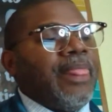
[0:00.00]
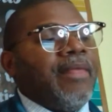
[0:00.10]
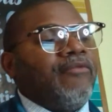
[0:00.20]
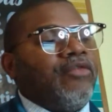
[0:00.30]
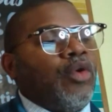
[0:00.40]

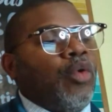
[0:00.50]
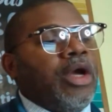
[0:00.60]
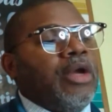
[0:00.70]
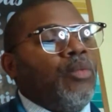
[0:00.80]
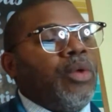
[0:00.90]
flowing
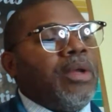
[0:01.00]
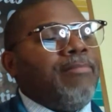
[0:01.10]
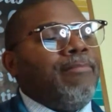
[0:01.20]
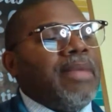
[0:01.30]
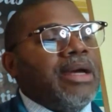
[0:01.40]
with
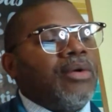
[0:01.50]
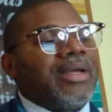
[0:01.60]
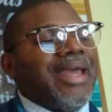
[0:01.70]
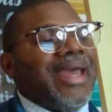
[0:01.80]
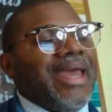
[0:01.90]
milk
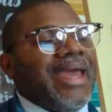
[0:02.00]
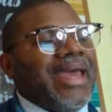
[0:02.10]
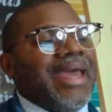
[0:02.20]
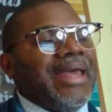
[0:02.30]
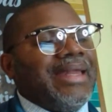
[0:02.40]

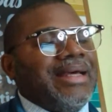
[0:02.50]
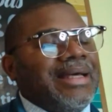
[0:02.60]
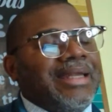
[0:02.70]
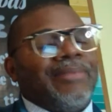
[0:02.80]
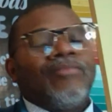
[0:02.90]
and honey.
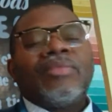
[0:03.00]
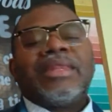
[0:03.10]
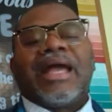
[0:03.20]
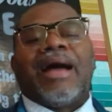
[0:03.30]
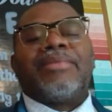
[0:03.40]

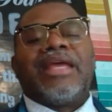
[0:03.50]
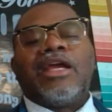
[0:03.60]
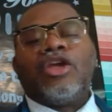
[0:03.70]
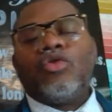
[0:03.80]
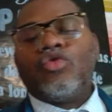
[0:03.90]
I'm taking
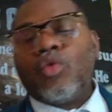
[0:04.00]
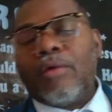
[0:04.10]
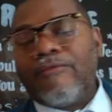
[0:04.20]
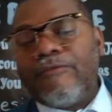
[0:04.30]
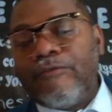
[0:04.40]
you to a
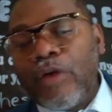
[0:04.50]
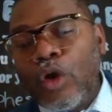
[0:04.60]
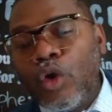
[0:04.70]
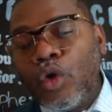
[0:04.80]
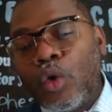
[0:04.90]

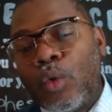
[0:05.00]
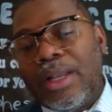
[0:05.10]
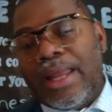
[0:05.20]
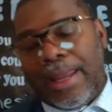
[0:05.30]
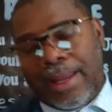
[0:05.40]
fertile
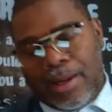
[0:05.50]
land."